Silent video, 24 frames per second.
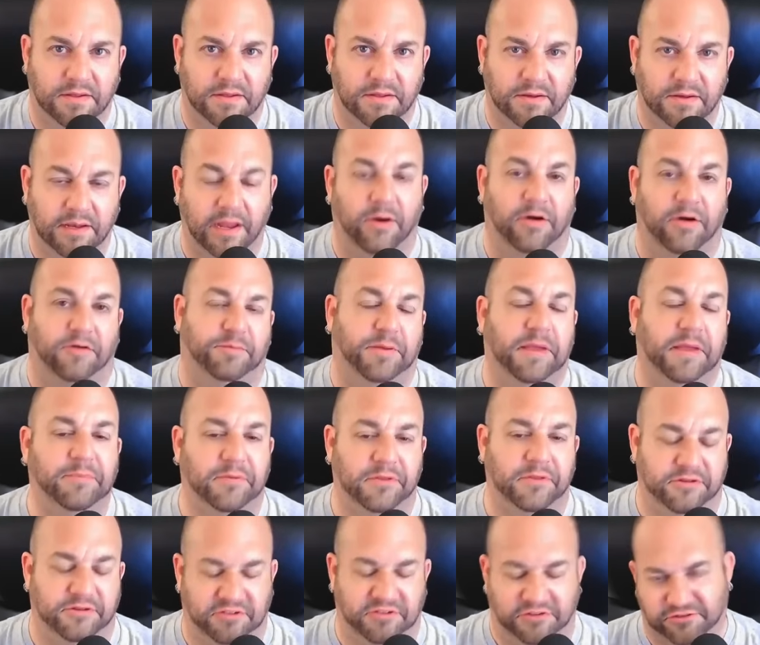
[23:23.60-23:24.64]
Now, if
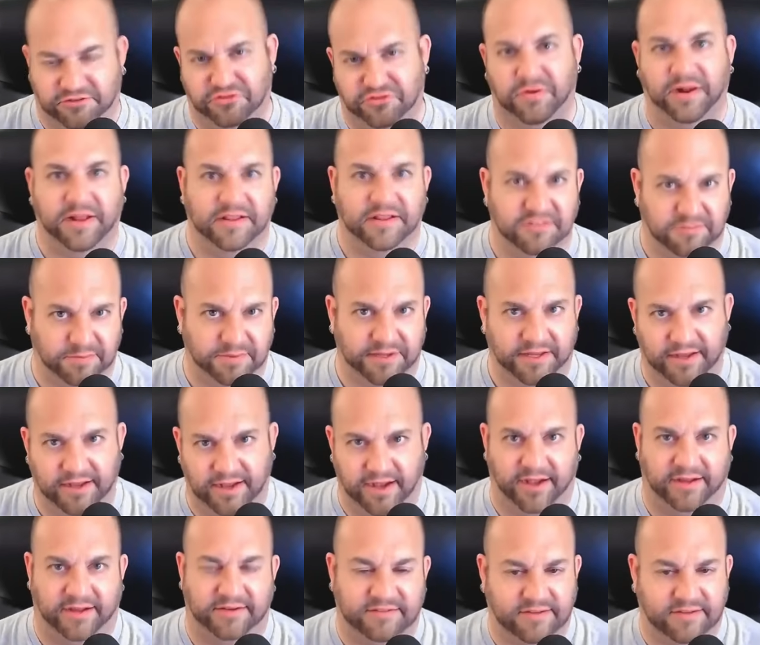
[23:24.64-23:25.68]
people are just transmitting
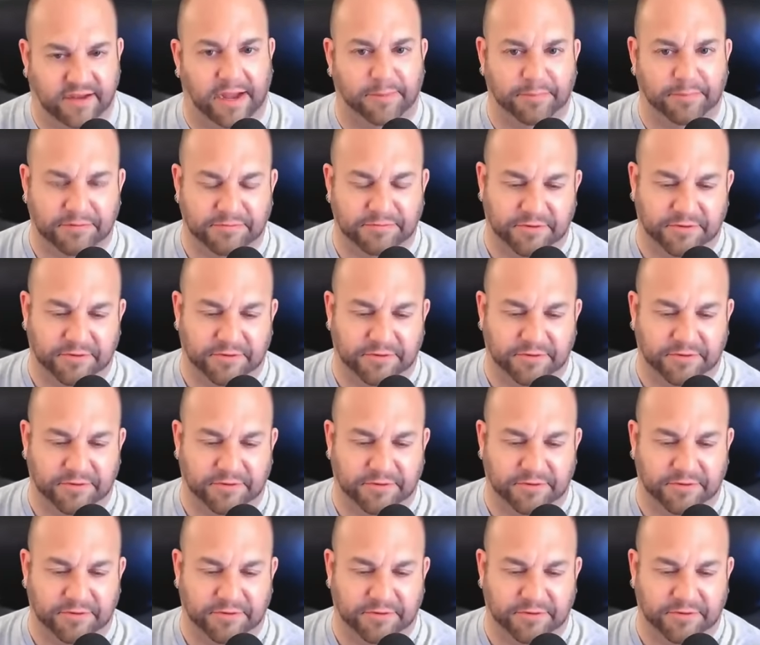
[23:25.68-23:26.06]
on top